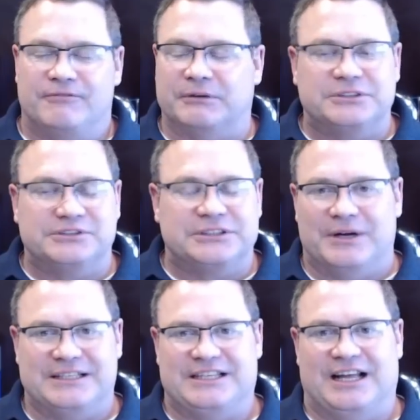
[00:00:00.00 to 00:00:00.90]
from
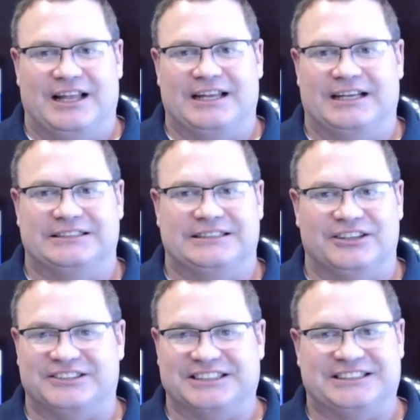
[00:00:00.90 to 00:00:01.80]
someone telling us
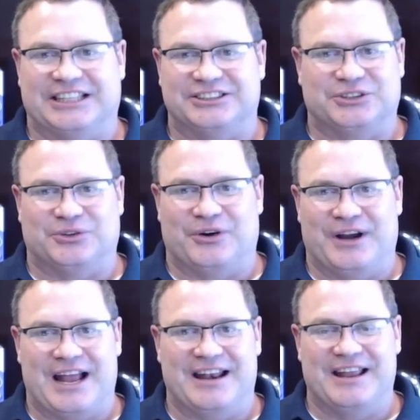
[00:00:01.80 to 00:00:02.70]
their success
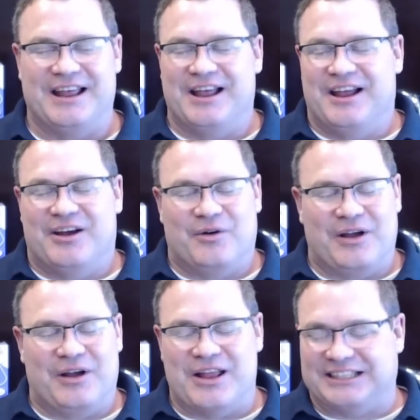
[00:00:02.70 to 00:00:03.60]
story. And
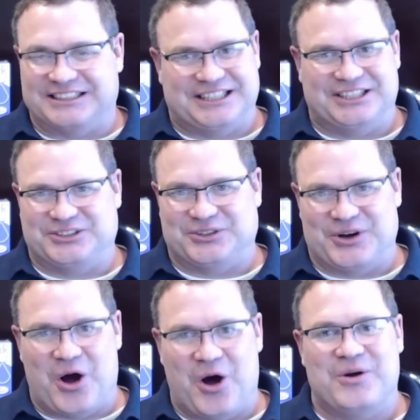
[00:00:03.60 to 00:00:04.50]
that success
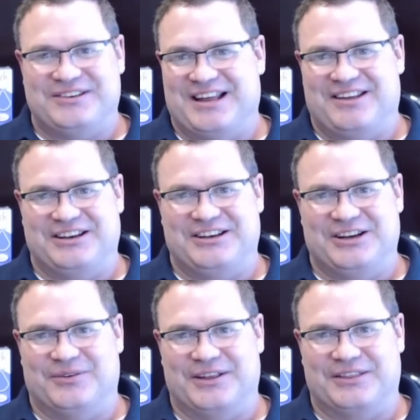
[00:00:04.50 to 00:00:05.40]
story always has to
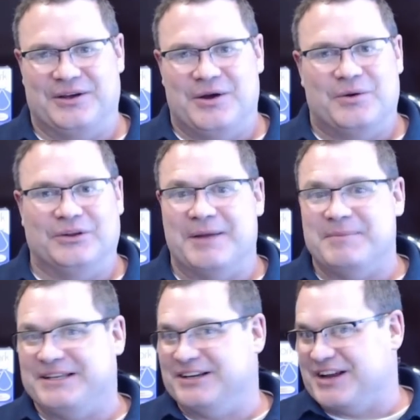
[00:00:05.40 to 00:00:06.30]
deal with, well, let
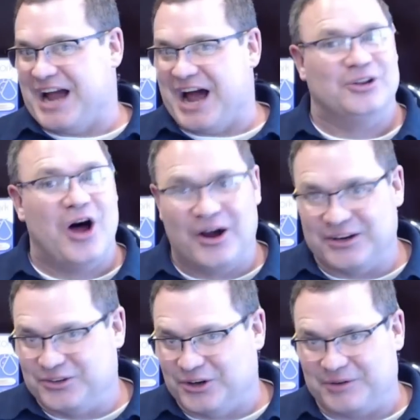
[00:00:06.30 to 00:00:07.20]
me tell you how long
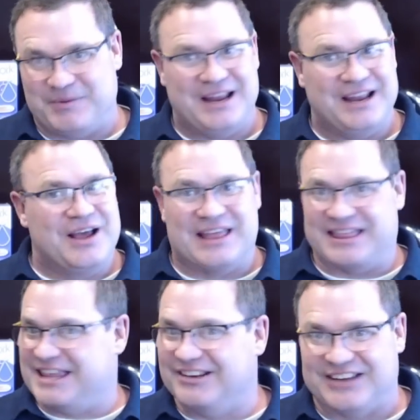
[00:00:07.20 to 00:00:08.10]
it took me, the
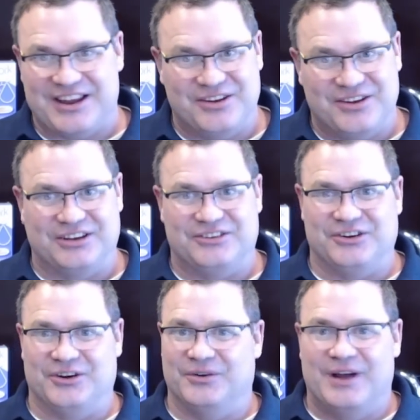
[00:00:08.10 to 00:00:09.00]
things I used to
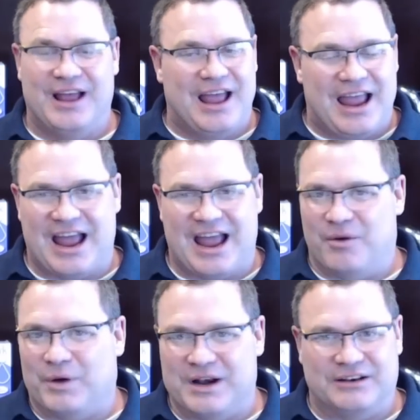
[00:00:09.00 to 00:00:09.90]
do.
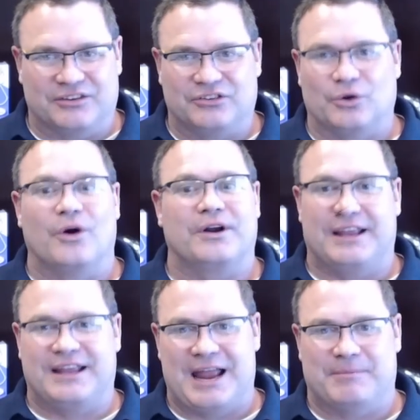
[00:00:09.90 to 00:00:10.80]
And when The Stork
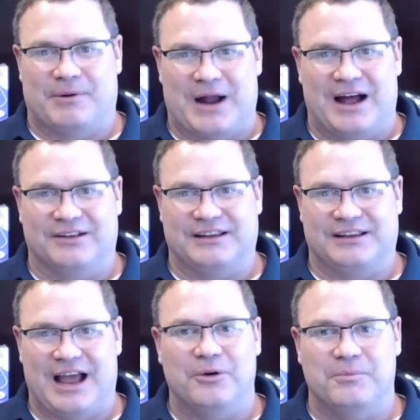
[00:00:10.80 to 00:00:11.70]
came around to
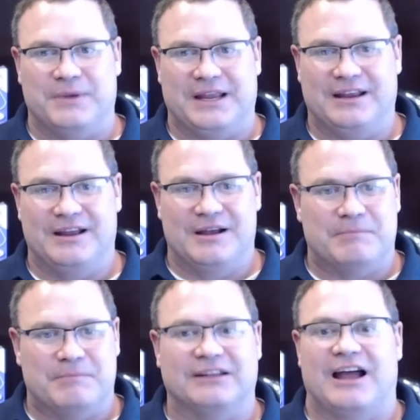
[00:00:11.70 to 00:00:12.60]
help me,
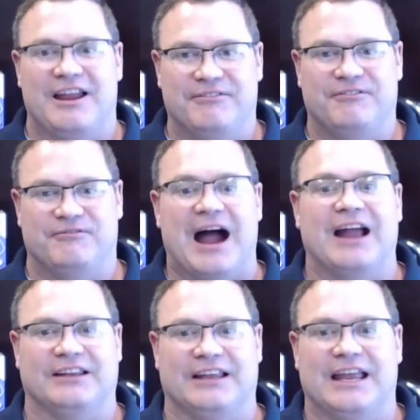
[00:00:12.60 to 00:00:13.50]
my life
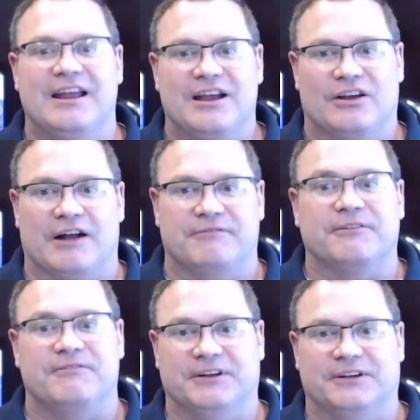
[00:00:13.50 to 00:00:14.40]
finally got
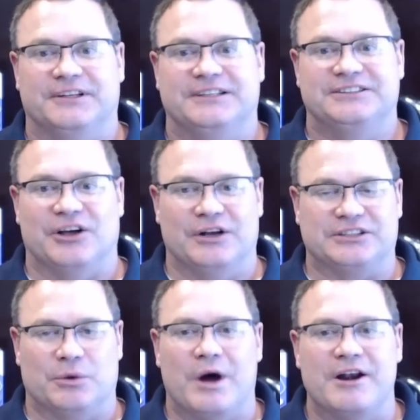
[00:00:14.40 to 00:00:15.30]
fulfilled. So
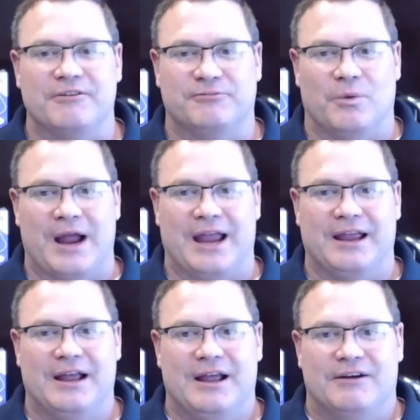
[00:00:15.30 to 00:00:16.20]
it's a wonderful
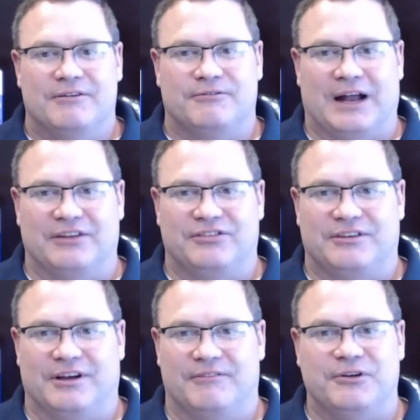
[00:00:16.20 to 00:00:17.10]
way for us
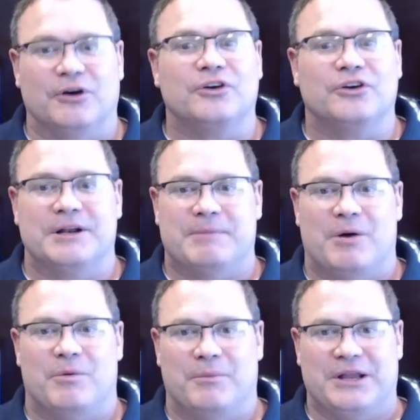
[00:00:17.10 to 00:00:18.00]
to feel good
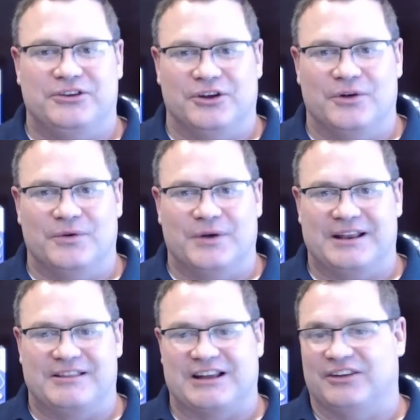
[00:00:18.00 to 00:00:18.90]
about what we do, and
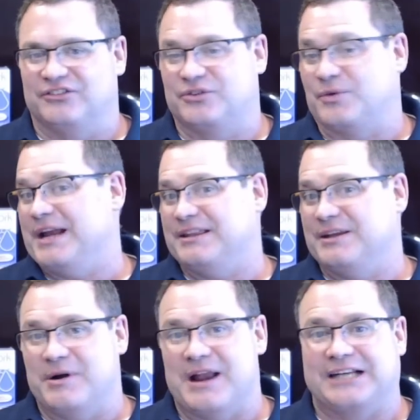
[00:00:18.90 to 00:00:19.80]
it sounds great
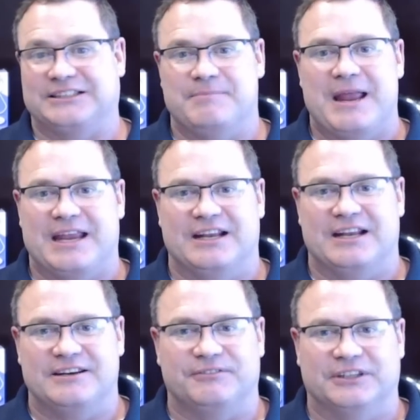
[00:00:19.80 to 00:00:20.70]
that we're actually making a
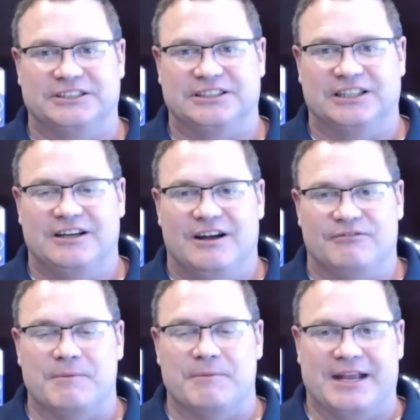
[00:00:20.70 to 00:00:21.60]
difference
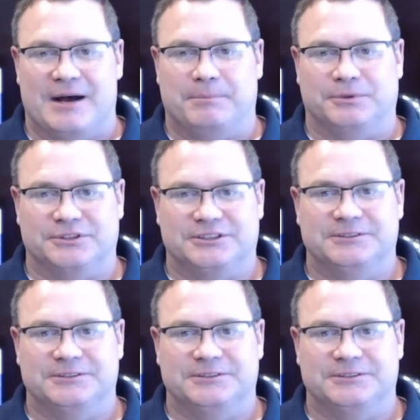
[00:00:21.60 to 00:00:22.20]
for many couples.